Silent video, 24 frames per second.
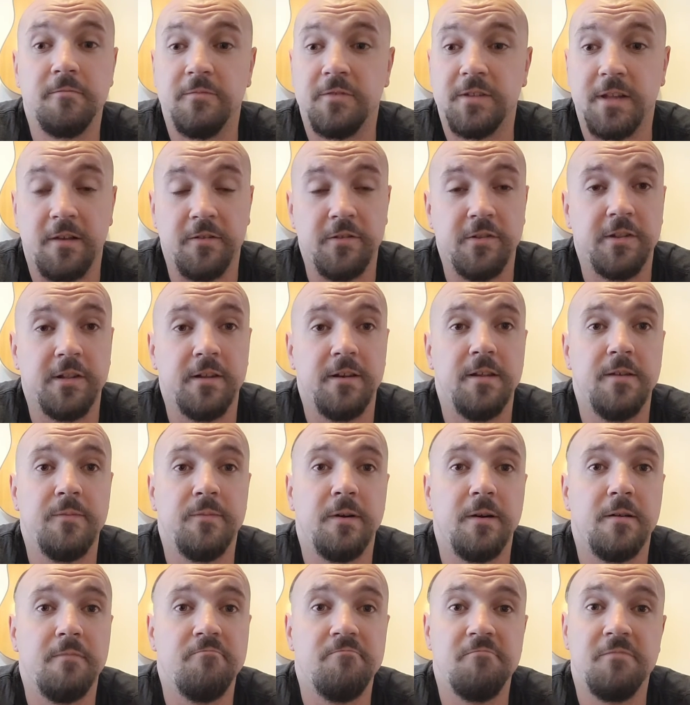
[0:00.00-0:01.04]
It sounds silly,
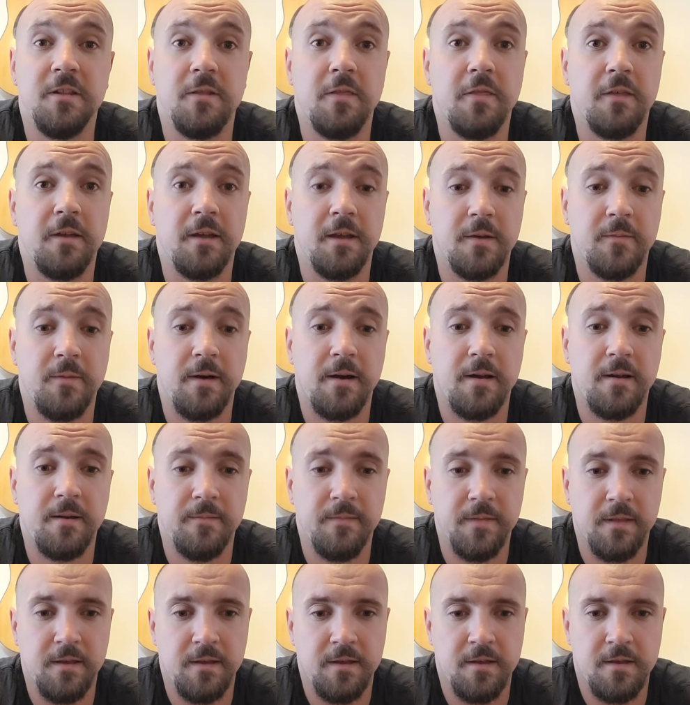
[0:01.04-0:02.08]
but didn't think about it.
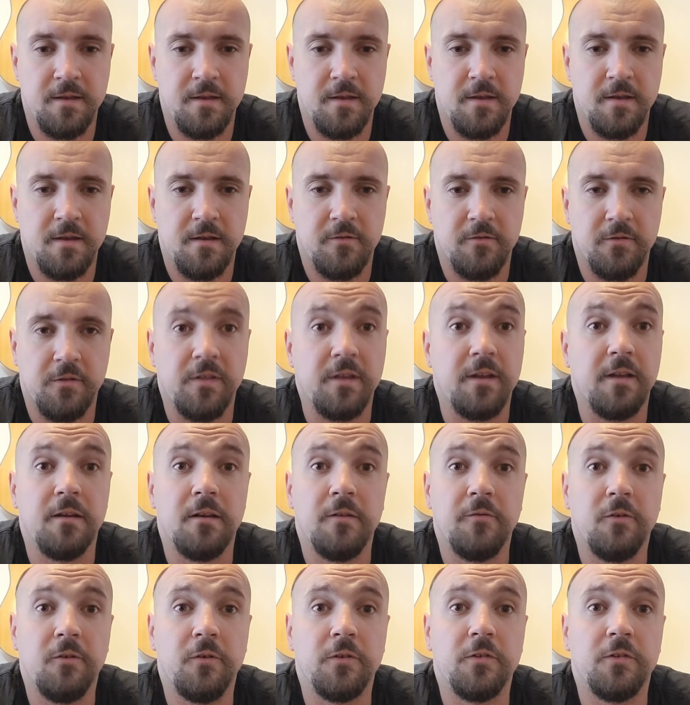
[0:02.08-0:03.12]
I was thinking
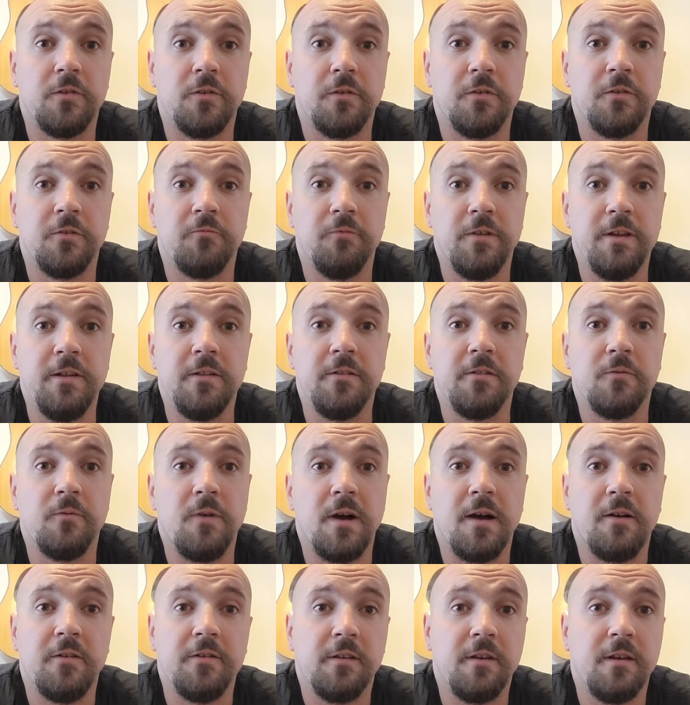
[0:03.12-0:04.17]
of all sorts of reasons
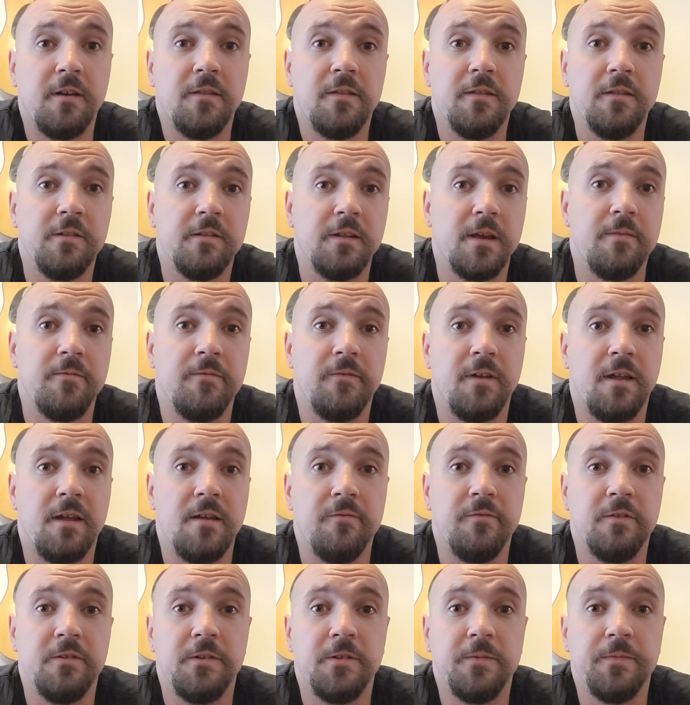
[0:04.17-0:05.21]
why I was getting these same
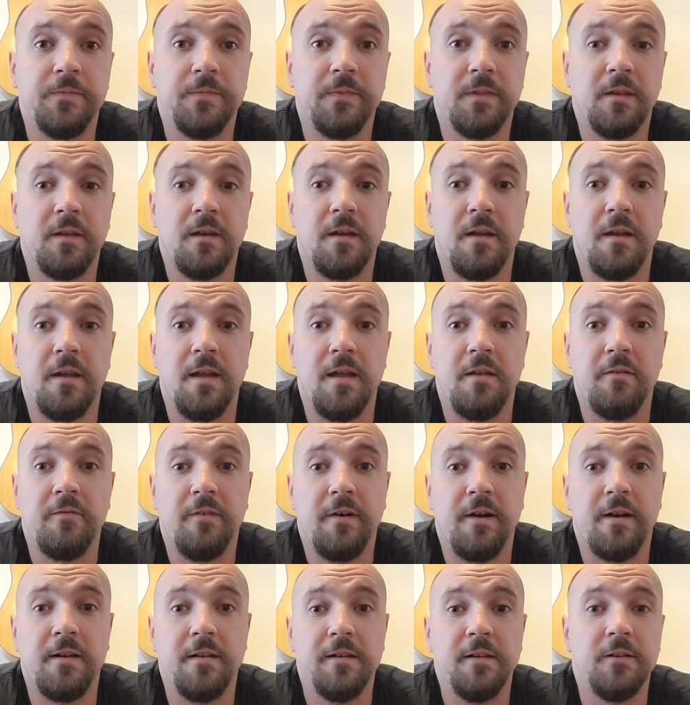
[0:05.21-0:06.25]
flavours, and then
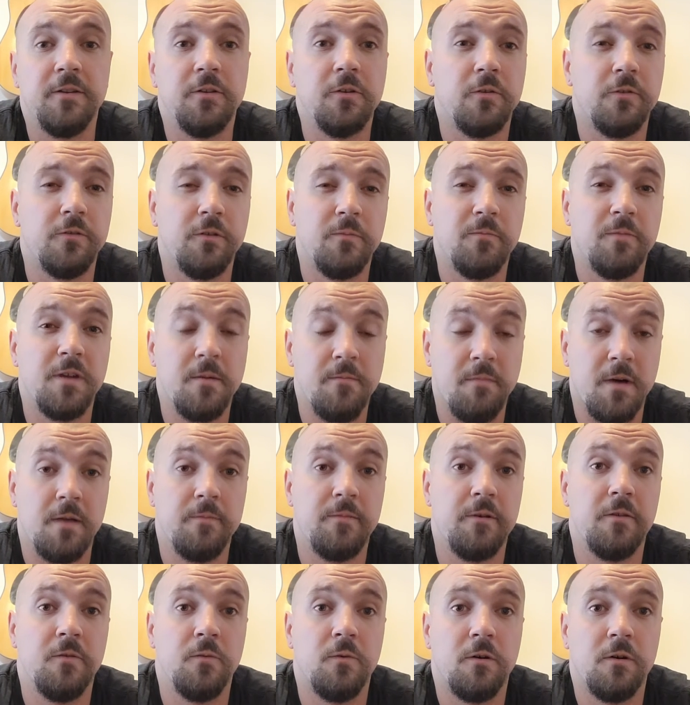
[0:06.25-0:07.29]
finally it dawned on me it might
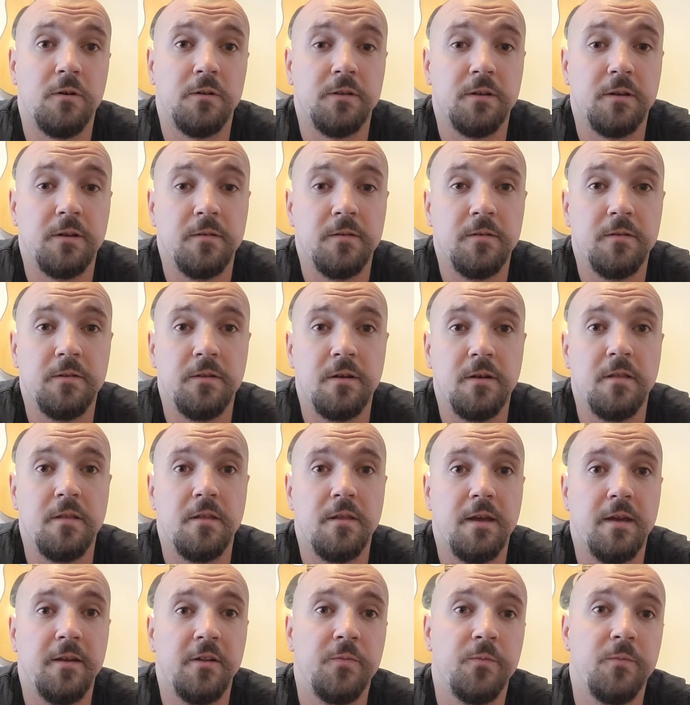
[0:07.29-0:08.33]
be the water. So the
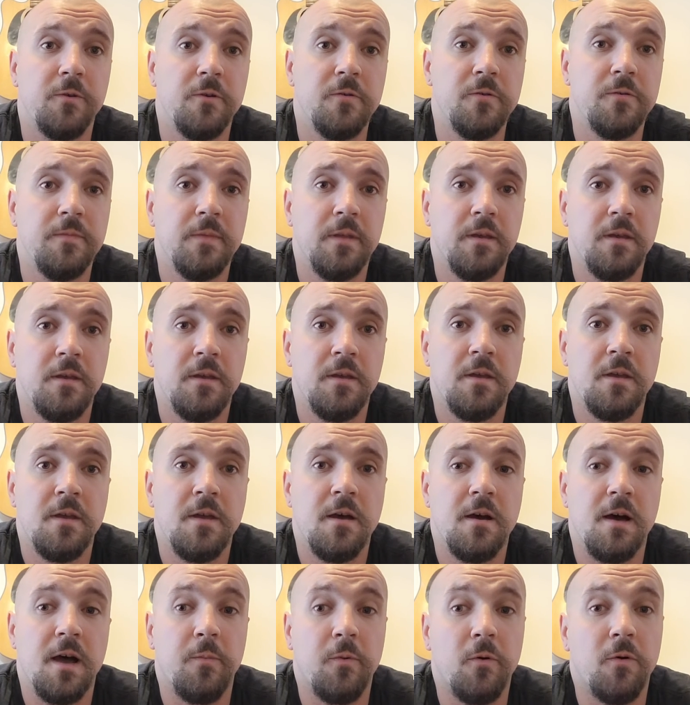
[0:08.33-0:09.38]
next brew,
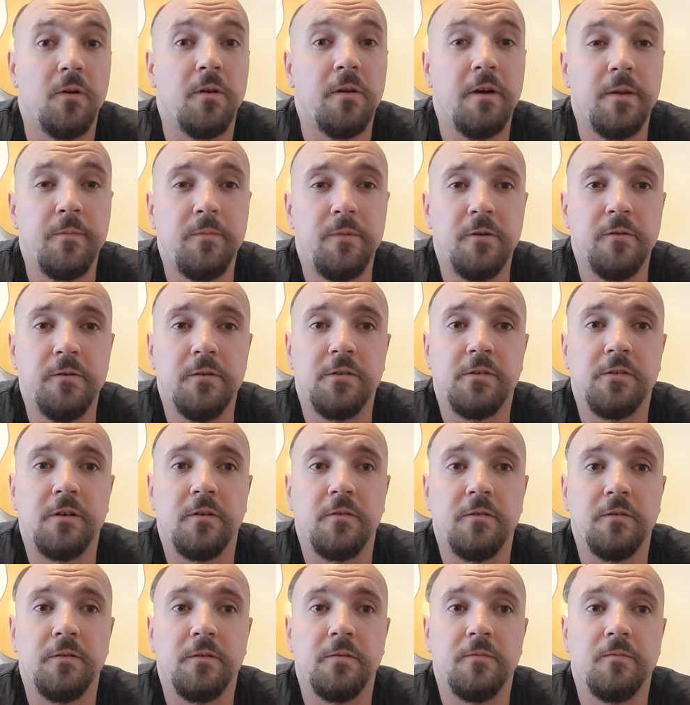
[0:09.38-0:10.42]
I bought a load of brewing
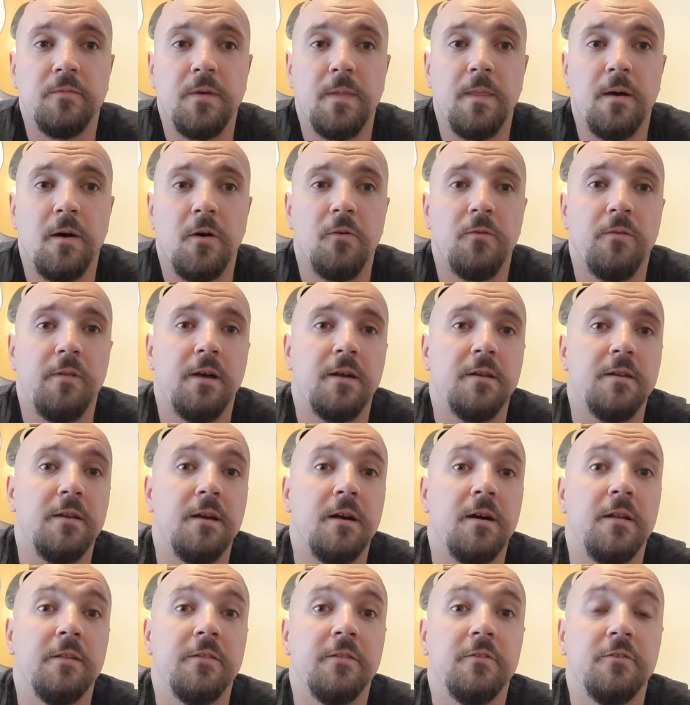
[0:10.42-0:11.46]
salts and went the whole 9
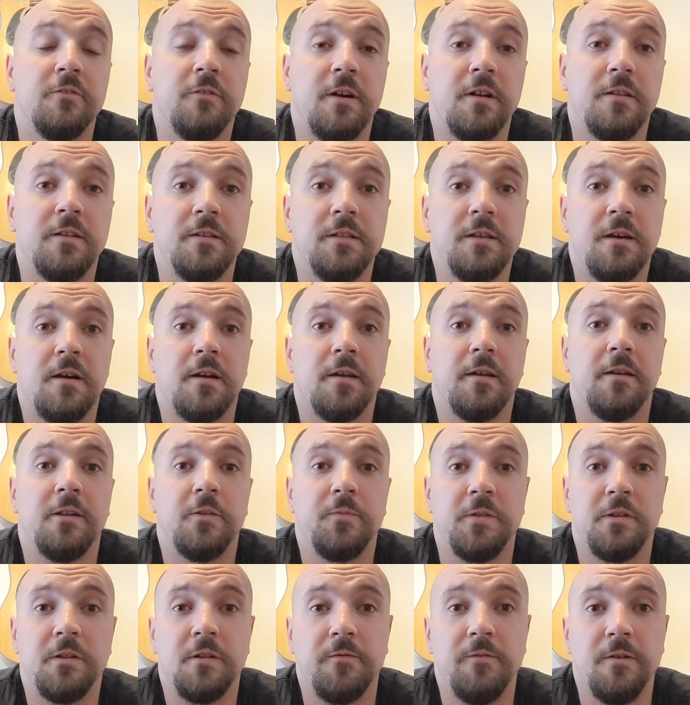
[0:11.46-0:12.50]
yards and tried to target a
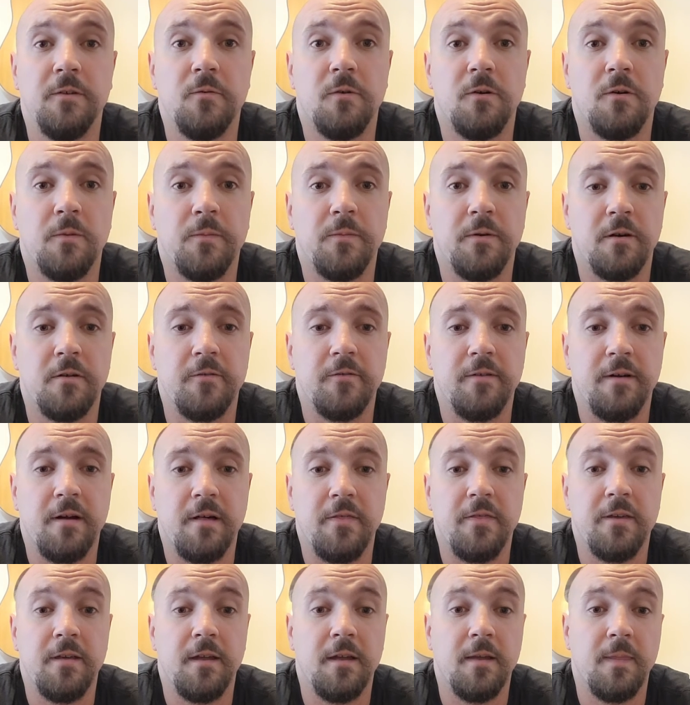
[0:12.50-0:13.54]
specific water profile,
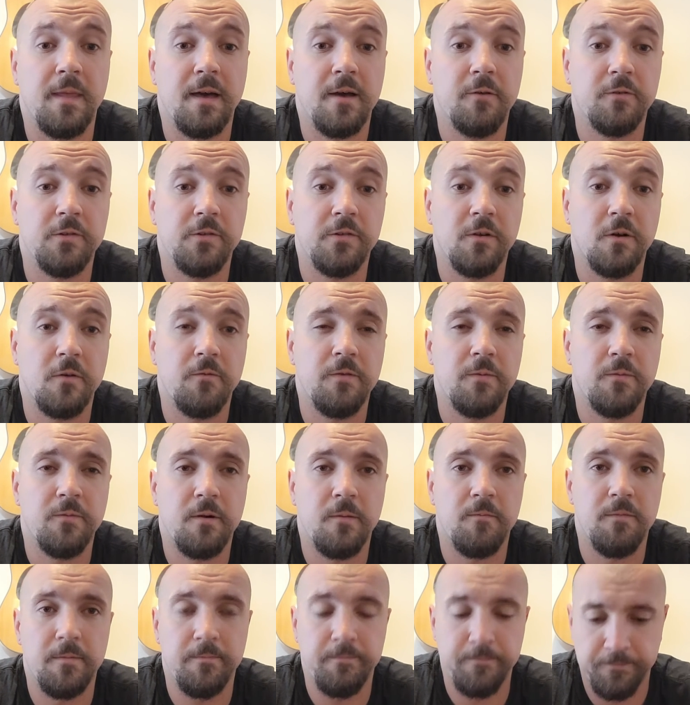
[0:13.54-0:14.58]
thinking that would solve the
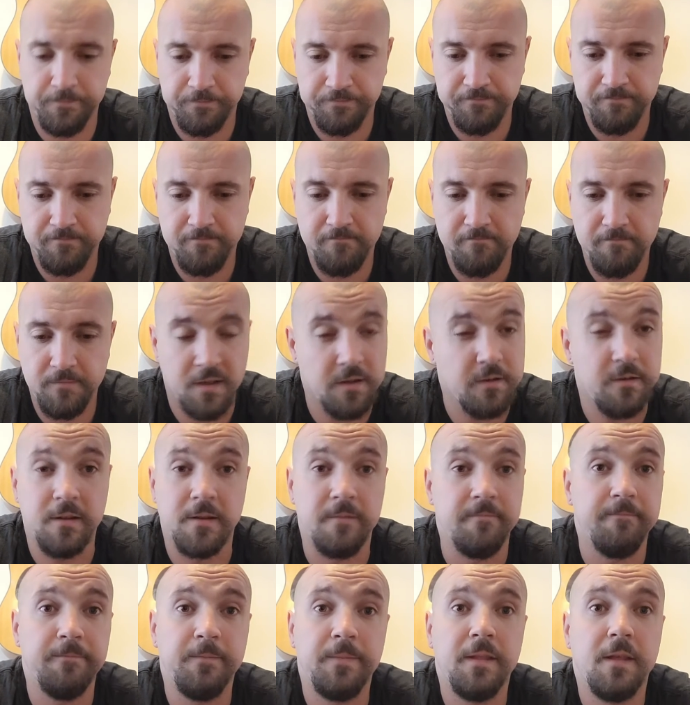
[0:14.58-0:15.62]
problem. It didn't.